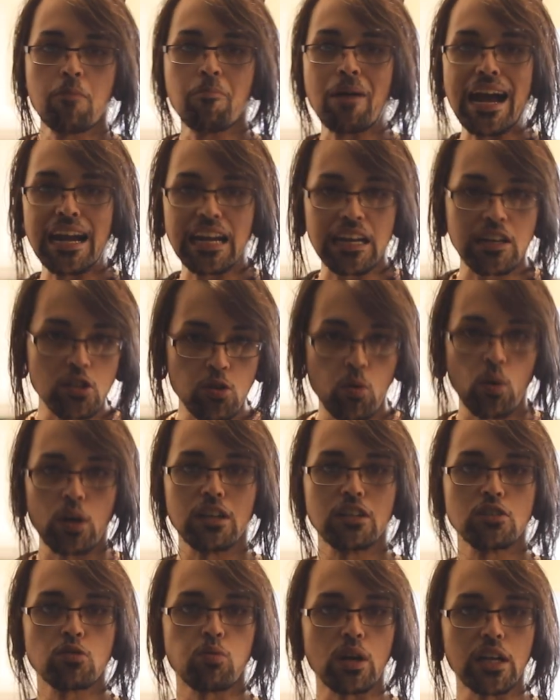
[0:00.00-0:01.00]
back in
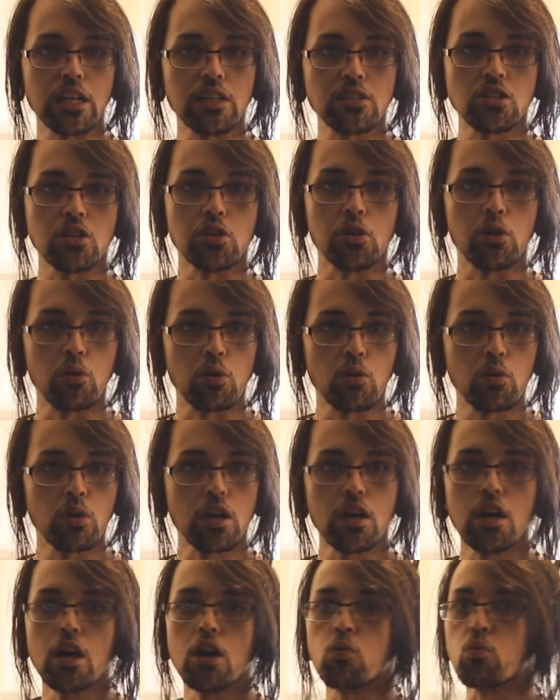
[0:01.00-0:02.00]
2022,
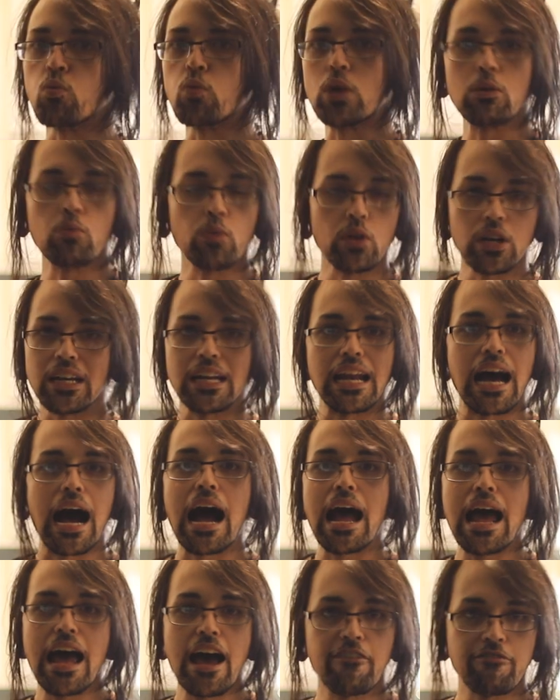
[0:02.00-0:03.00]
we would
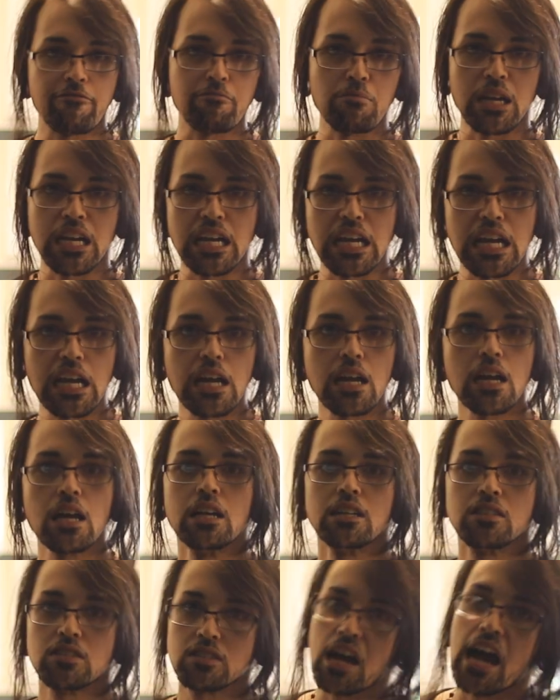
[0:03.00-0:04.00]
not have me
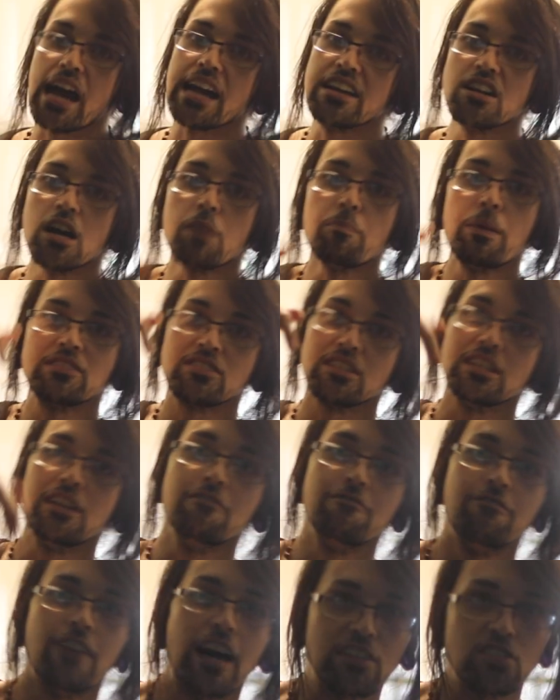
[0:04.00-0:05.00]
signed up as an
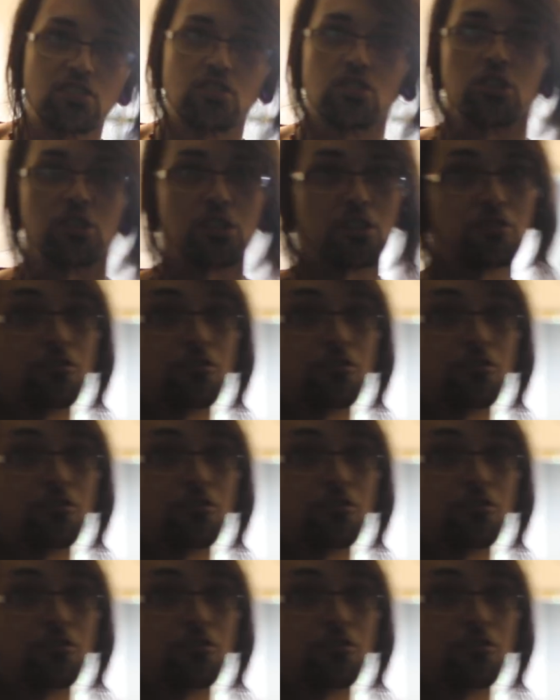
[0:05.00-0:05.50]
investor